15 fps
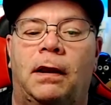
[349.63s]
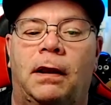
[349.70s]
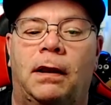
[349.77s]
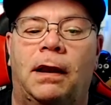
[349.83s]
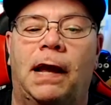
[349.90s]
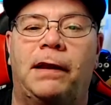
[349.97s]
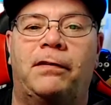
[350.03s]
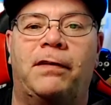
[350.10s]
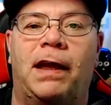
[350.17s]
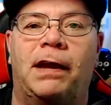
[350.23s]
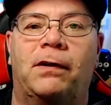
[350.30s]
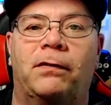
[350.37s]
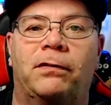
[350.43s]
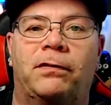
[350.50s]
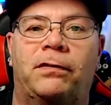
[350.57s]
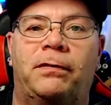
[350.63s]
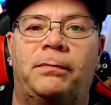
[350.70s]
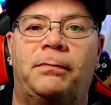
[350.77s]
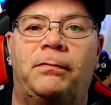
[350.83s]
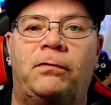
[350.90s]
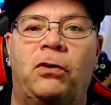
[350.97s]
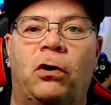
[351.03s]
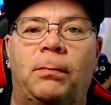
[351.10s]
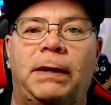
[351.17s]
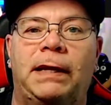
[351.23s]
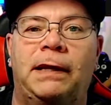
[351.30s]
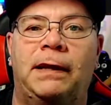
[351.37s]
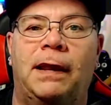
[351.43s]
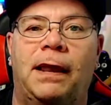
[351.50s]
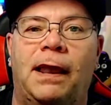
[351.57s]
Light cycles. Tomy
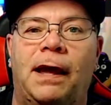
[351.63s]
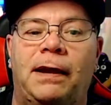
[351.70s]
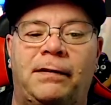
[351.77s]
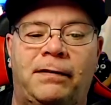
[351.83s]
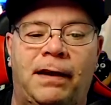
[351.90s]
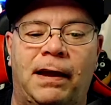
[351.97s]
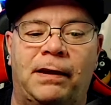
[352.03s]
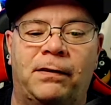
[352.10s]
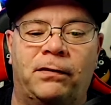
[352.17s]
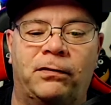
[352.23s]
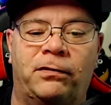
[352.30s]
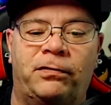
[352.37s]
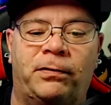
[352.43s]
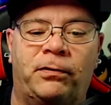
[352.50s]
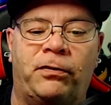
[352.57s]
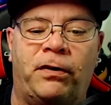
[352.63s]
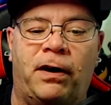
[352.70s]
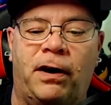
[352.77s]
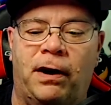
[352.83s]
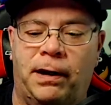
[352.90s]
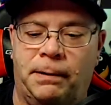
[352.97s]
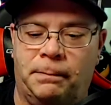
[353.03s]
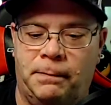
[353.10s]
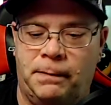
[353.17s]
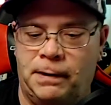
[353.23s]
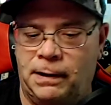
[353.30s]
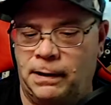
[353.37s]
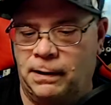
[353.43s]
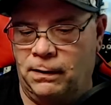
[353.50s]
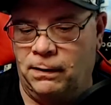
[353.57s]
light cycles for Tron.
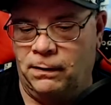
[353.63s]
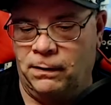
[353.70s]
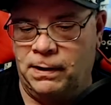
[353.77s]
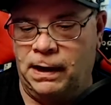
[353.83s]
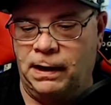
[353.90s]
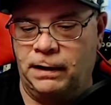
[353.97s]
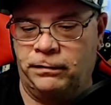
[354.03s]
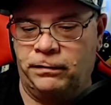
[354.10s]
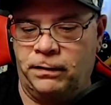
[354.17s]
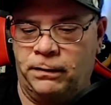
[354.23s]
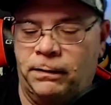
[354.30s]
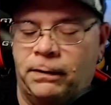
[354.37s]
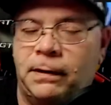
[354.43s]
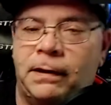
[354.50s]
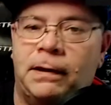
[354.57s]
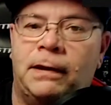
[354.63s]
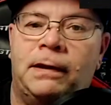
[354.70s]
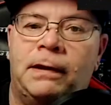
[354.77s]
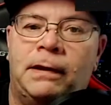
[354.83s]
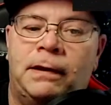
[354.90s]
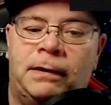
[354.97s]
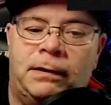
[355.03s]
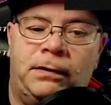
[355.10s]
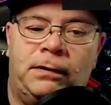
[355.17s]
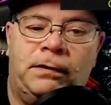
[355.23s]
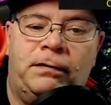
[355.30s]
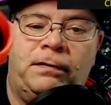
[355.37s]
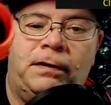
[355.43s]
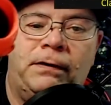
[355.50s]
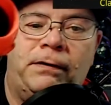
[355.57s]
Okay, so you can
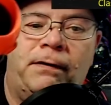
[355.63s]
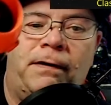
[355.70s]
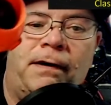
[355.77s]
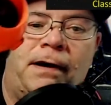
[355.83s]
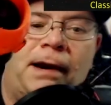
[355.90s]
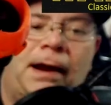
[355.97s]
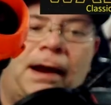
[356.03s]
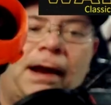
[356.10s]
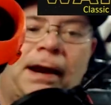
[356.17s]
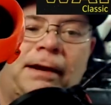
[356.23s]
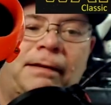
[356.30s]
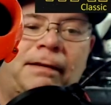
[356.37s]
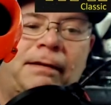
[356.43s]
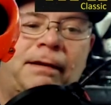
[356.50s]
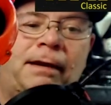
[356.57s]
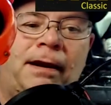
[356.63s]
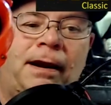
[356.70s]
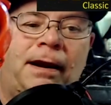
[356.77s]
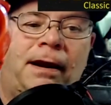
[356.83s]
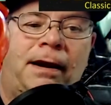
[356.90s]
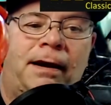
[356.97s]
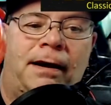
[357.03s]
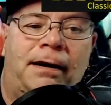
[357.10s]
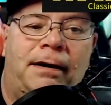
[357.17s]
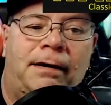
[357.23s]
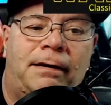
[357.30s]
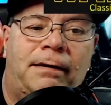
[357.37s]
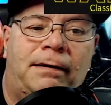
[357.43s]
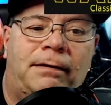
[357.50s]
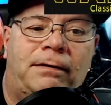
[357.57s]
see right there,
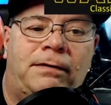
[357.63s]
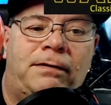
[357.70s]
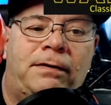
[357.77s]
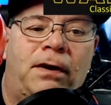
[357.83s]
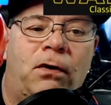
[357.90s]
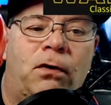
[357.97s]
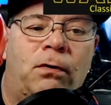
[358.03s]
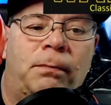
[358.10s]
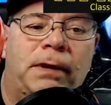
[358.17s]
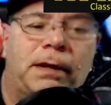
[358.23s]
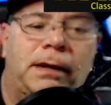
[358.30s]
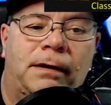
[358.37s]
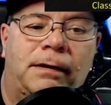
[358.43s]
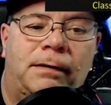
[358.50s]
Tomy.